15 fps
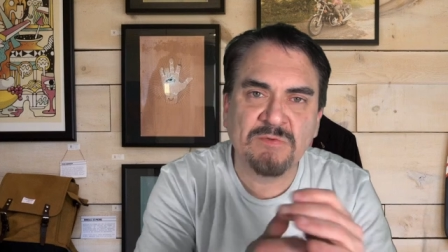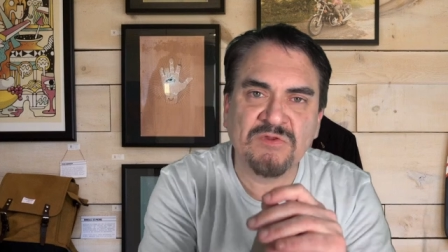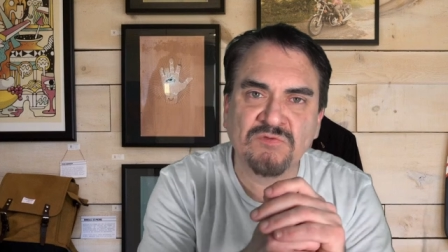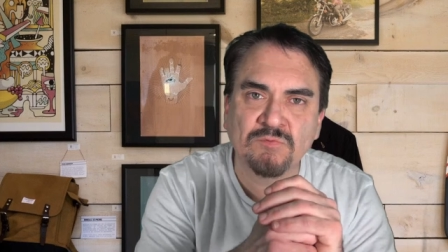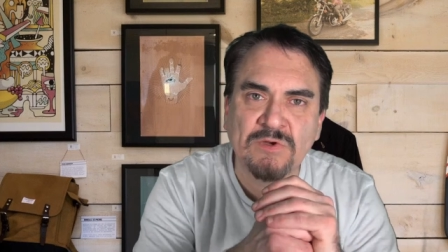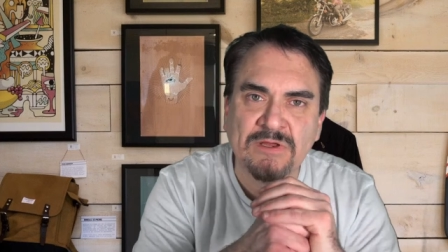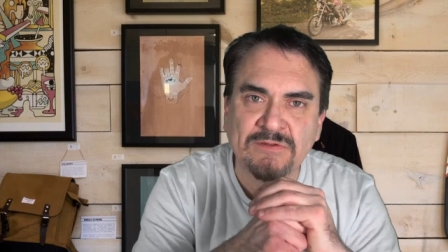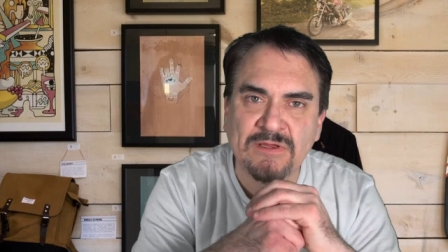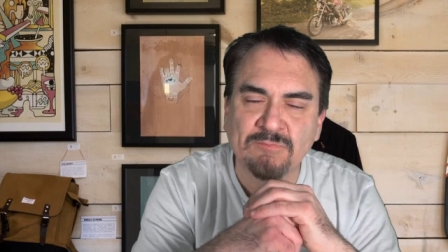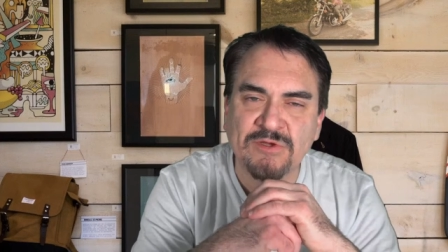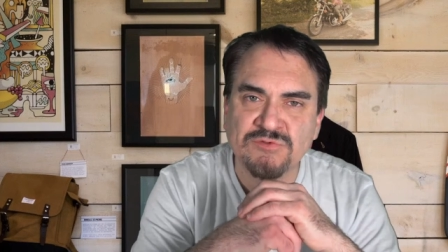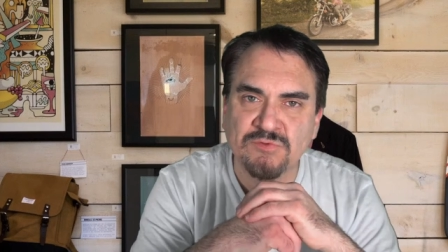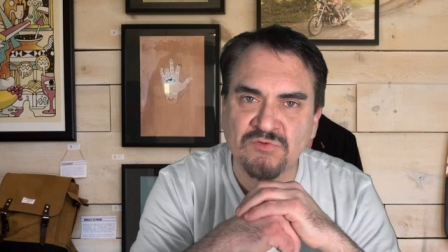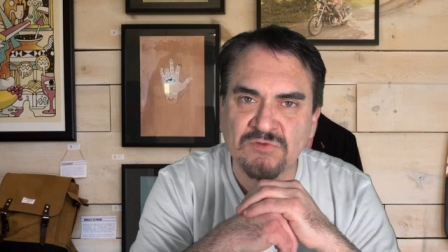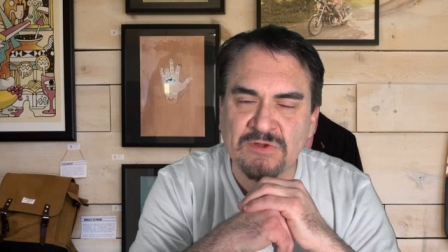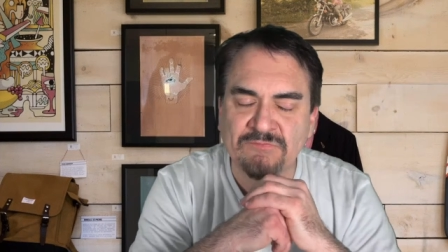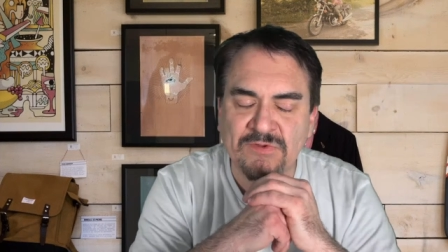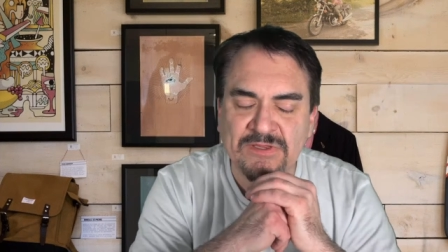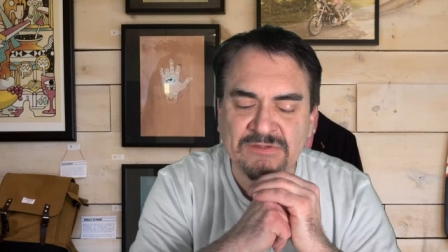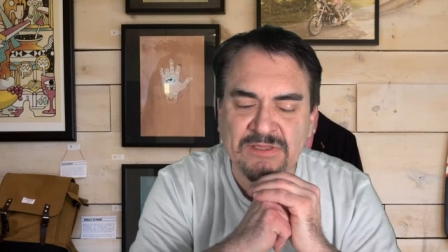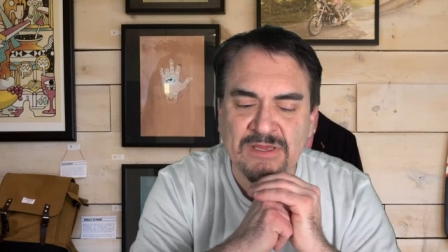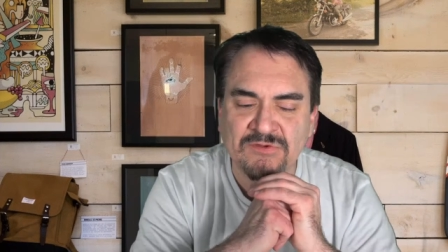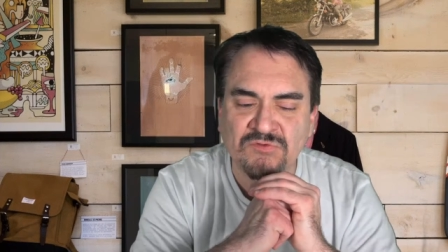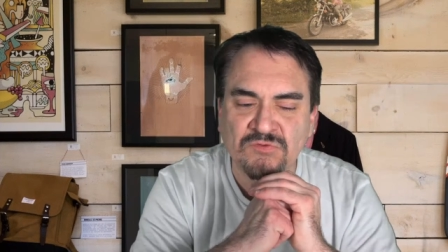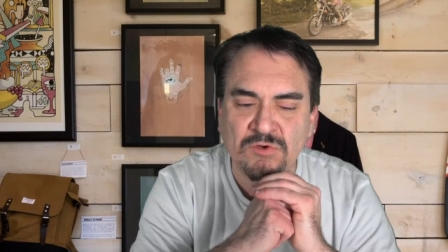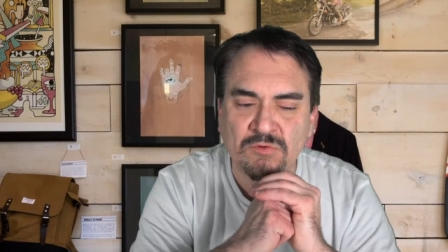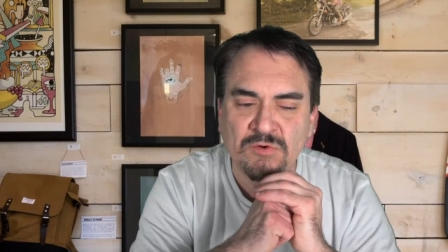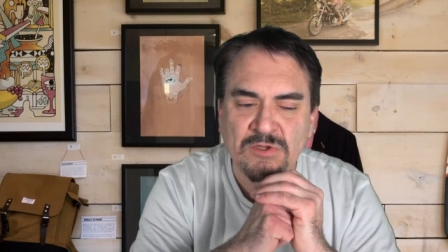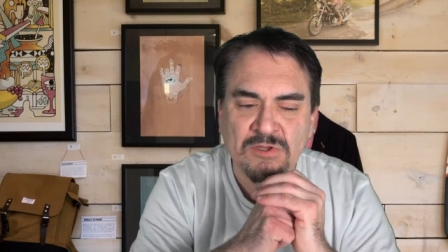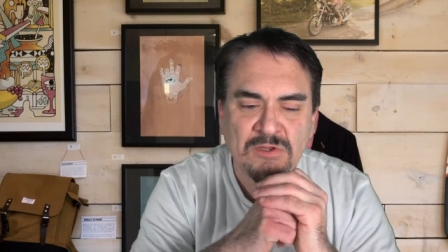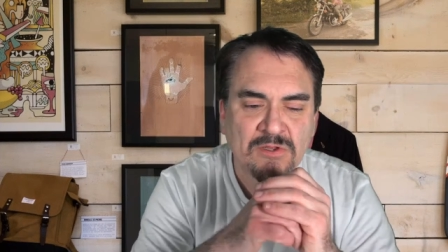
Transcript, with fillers: mess around that much with stuff like that. So